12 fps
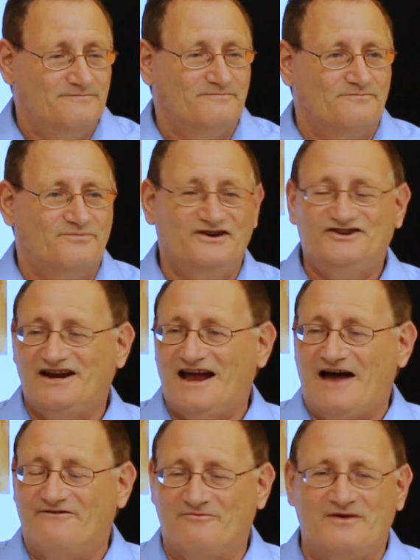Appreciate you
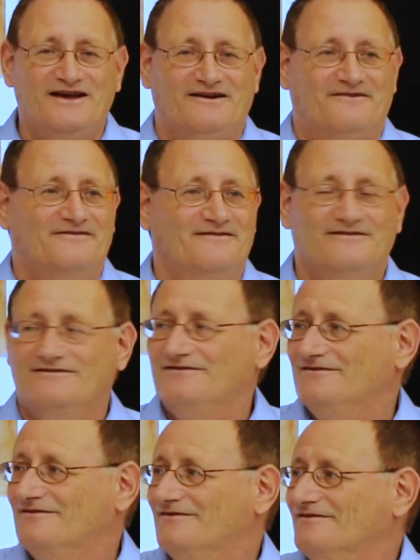having me in.
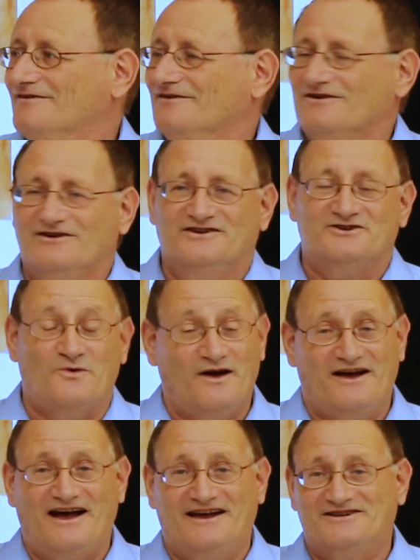
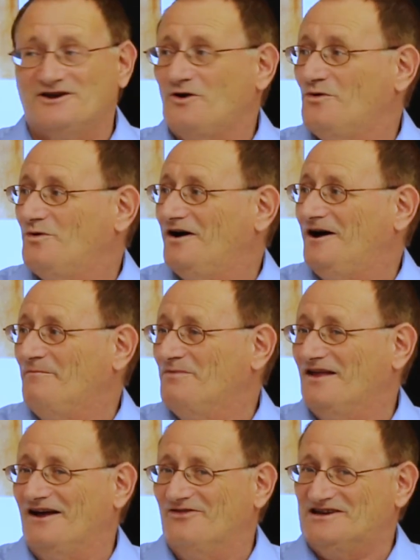
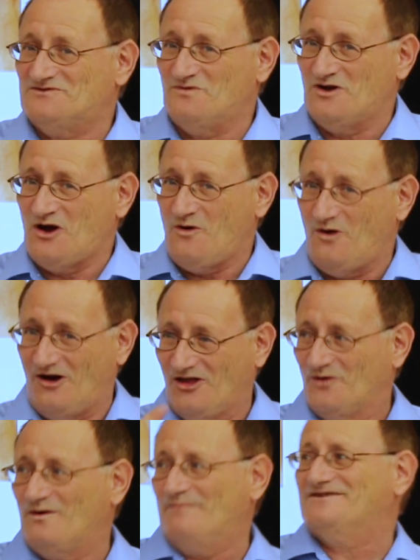So this will go on
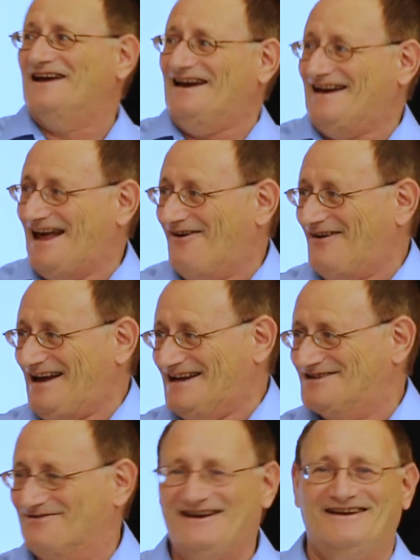the website now, I
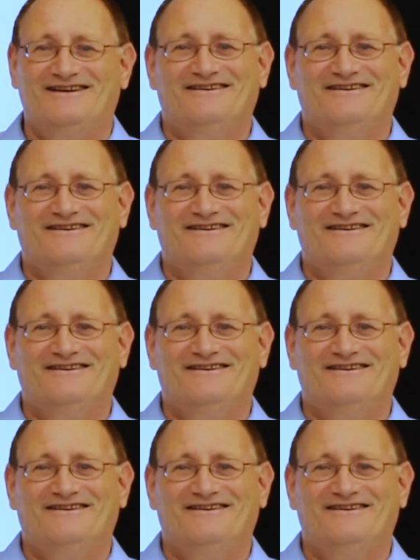guess, right?